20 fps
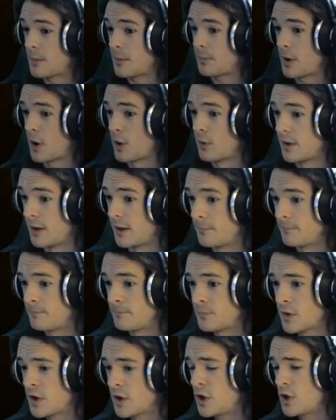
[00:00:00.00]
opponent
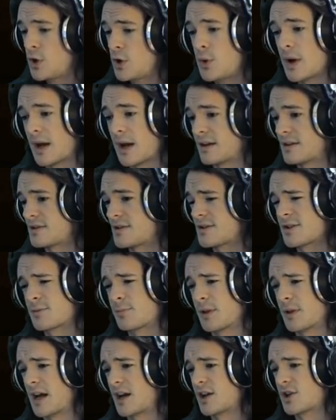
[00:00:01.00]
who has
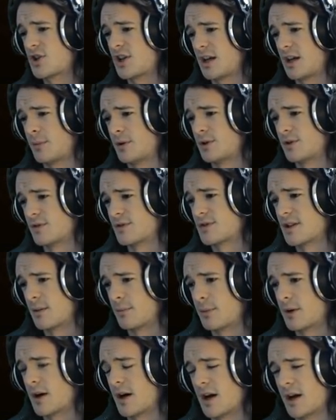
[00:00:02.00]
splash damage of
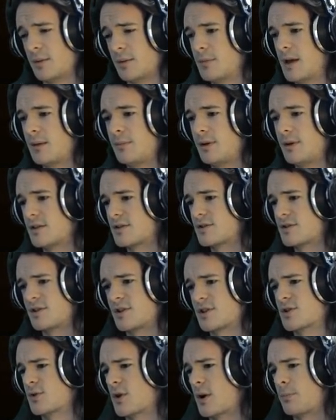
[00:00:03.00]
some kind. Maybe it's
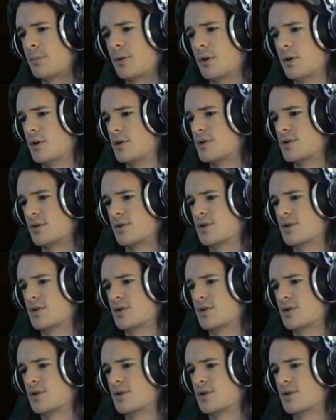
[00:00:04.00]
Disruptors or